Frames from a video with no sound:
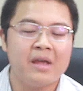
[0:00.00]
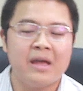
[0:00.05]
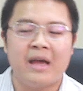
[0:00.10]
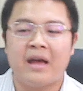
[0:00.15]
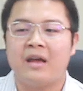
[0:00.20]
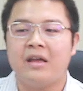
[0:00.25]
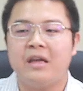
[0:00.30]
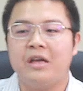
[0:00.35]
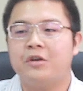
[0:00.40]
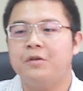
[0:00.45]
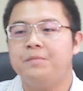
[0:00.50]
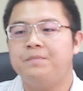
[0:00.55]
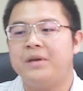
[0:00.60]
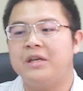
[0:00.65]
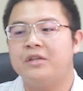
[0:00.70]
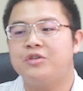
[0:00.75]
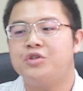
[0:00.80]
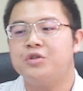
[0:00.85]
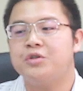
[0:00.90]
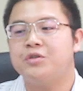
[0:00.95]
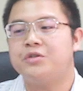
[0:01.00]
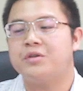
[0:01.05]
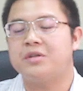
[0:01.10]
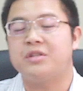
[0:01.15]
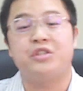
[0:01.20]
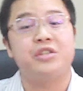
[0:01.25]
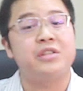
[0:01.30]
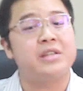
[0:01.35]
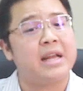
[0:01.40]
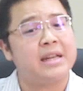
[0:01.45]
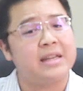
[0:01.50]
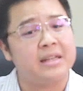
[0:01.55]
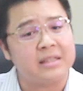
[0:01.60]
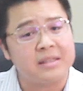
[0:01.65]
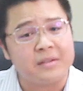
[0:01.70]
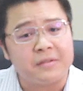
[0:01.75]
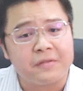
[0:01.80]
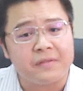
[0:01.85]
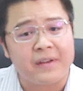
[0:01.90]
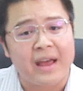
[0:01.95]
It could be due to a genetic
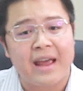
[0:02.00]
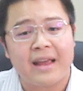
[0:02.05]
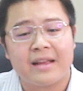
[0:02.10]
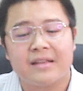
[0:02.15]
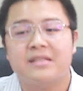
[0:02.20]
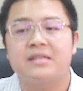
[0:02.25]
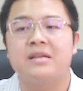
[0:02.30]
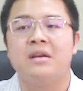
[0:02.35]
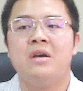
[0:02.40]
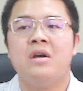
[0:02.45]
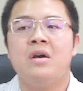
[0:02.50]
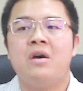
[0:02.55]
defect,